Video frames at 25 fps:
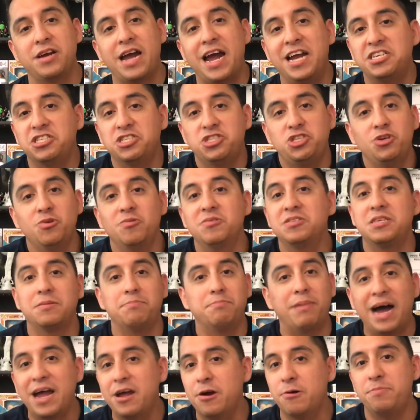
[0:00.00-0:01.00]
I just knew it was a
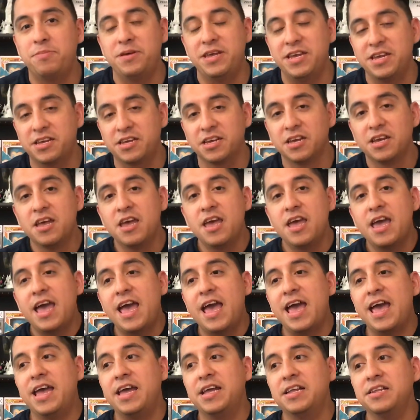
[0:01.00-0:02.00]
biopic.
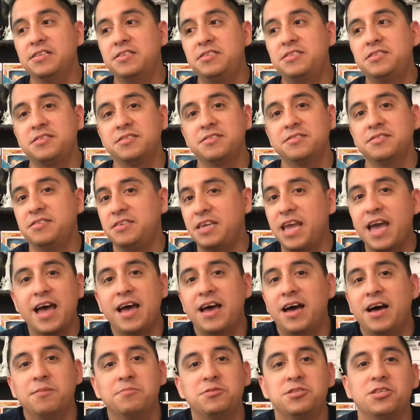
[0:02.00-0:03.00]
And
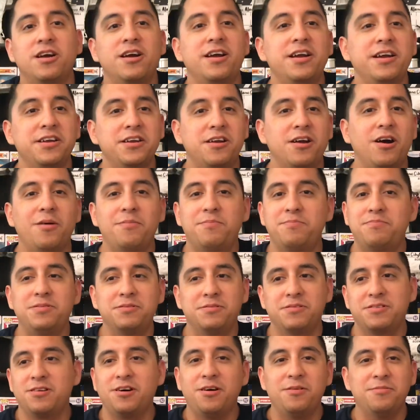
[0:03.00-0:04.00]
yeah, I'm sorry,
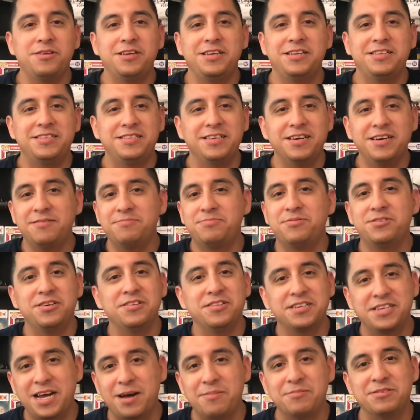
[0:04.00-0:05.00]
call me dumb, put on
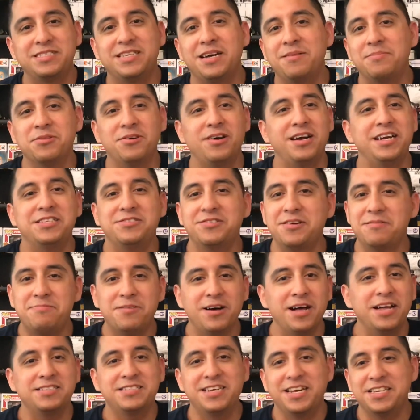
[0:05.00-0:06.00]
the comments down below. I do
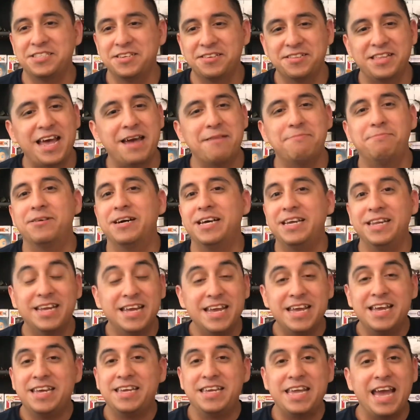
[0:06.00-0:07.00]
apologize on that. But
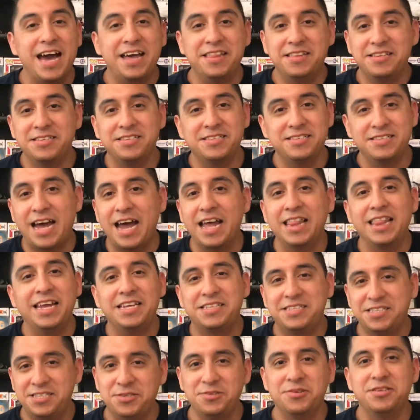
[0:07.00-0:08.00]
yeah, I
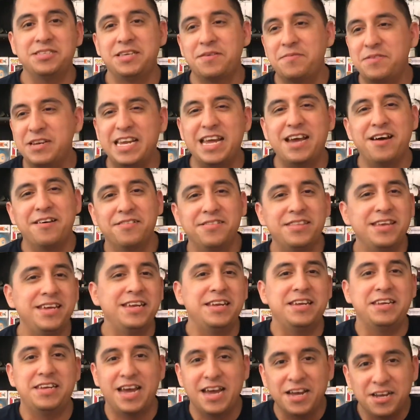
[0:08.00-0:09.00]
like to do this every now and then
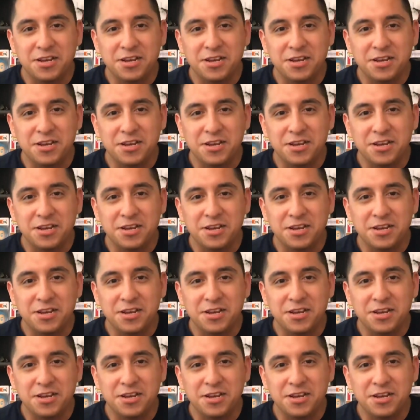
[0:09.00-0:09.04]
and